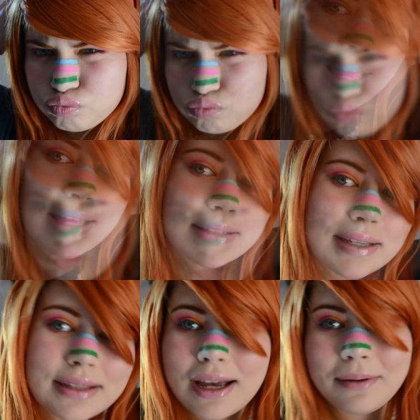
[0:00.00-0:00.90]
Hey guys,
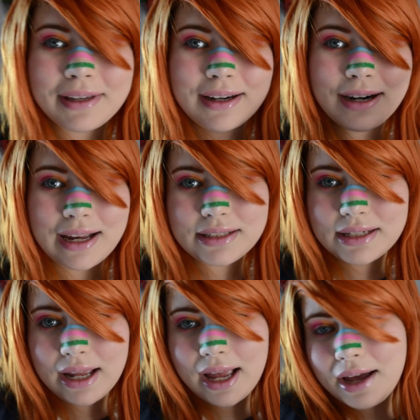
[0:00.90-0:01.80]
Yami here, and
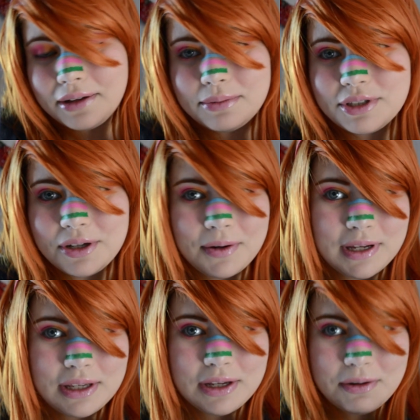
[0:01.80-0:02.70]
today I am
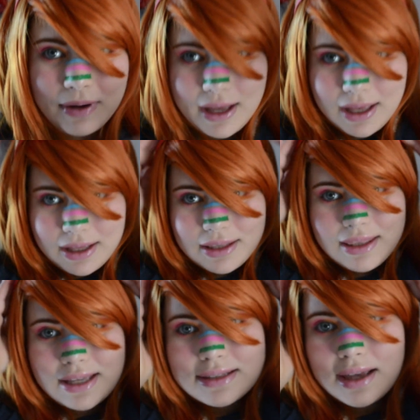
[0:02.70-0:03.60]
showing you
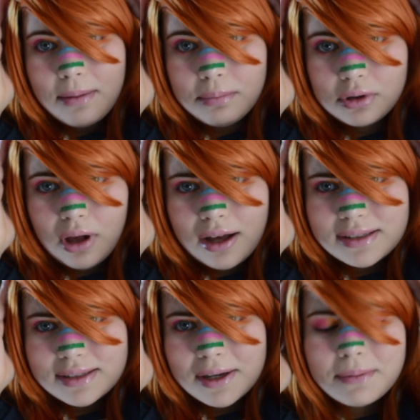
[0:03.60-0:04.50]
this
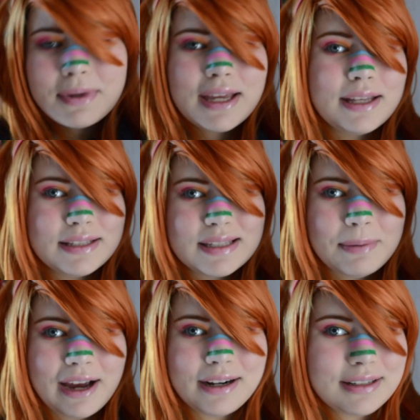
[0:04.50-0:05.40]
Blossom
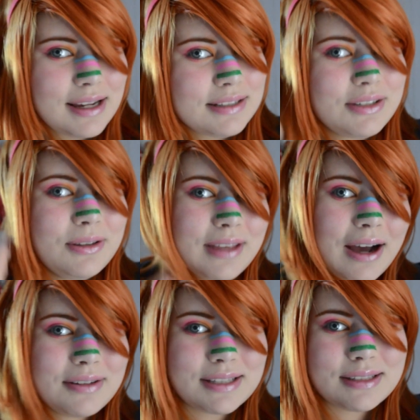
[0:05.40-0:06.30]
inspired
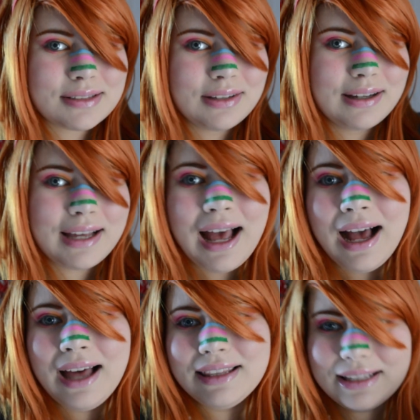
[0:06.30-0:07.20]
2000s look.
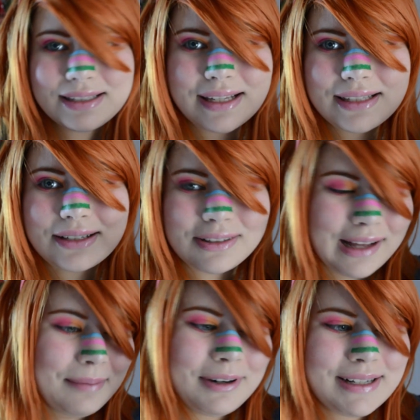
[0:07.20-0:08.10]
This is a
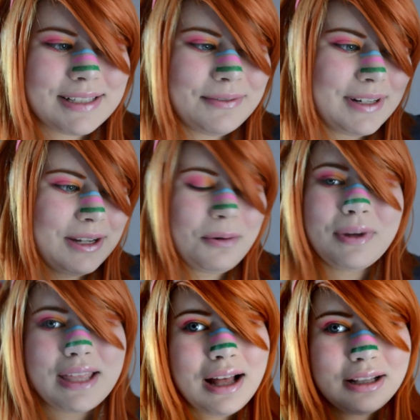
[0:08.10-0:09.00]
collaboration video
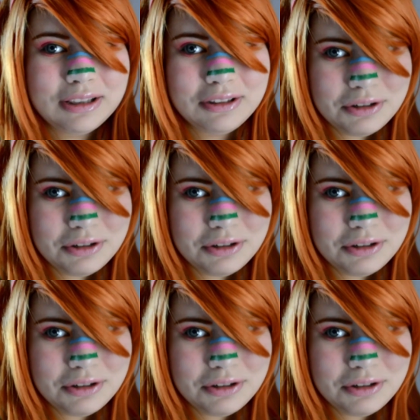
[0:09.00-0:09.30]
with Lou